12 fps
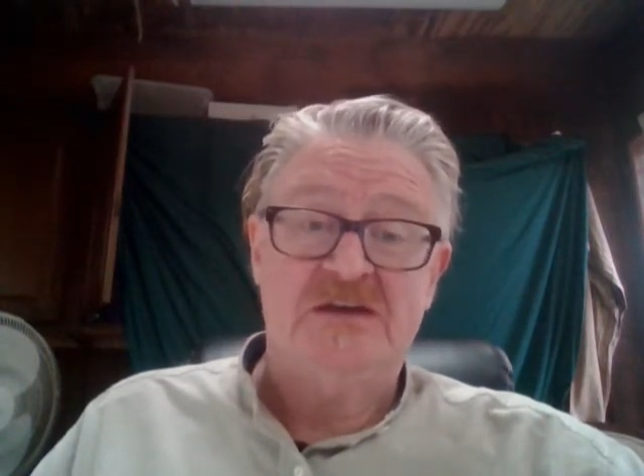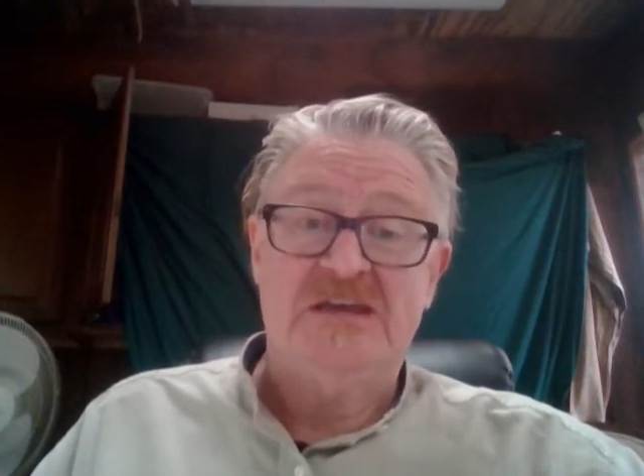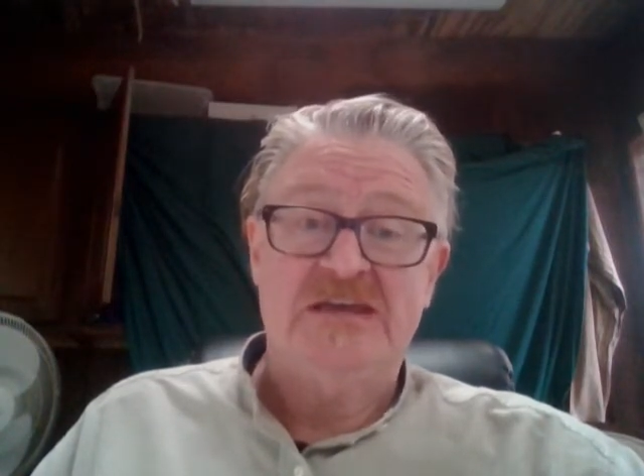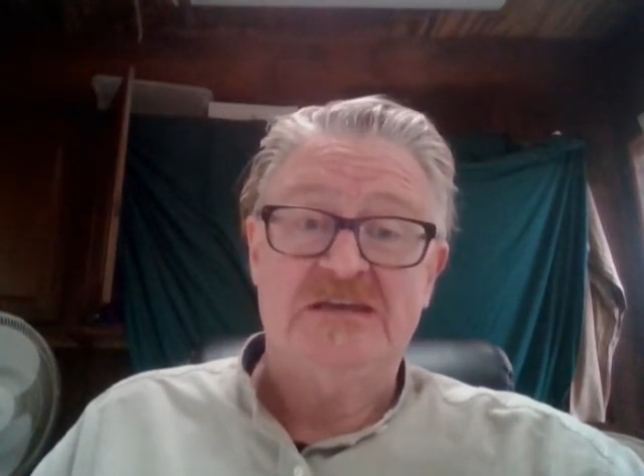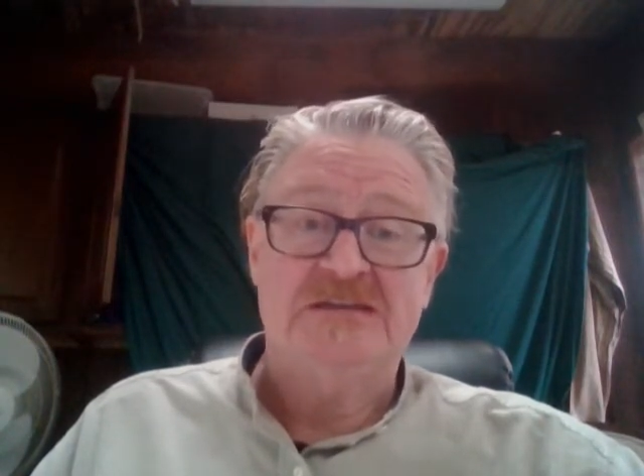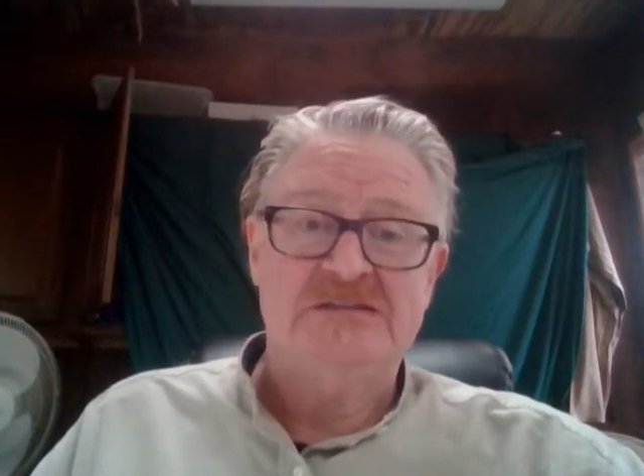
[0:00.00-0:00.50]

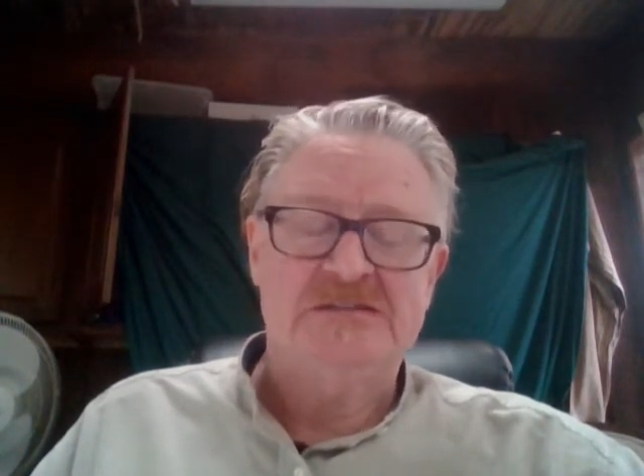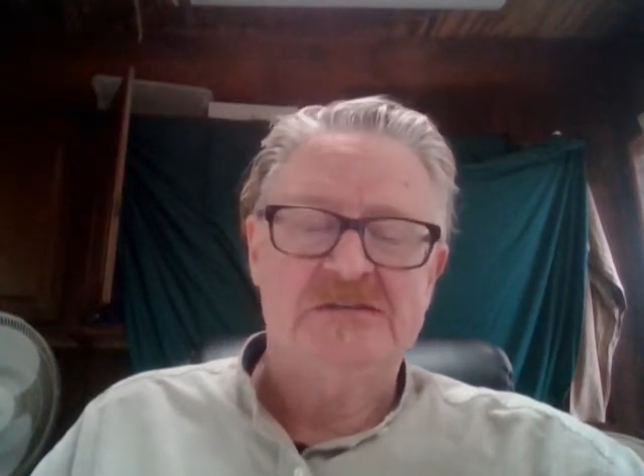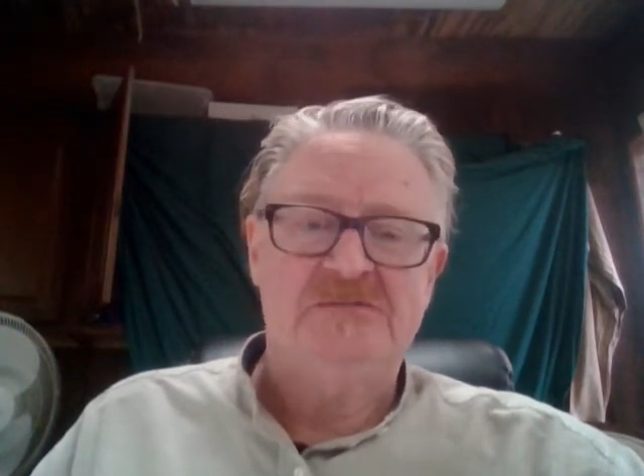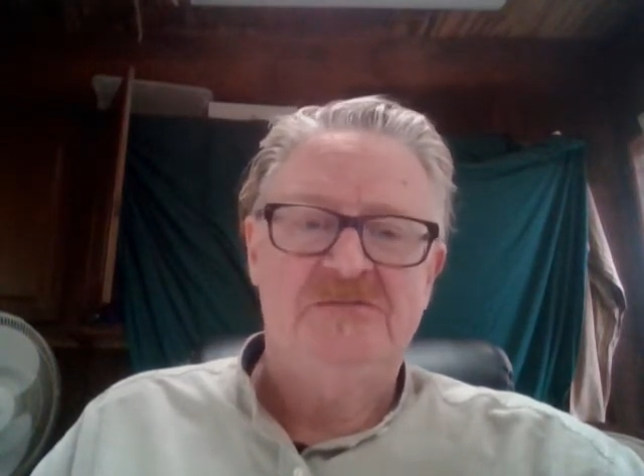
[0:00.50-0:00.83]
king's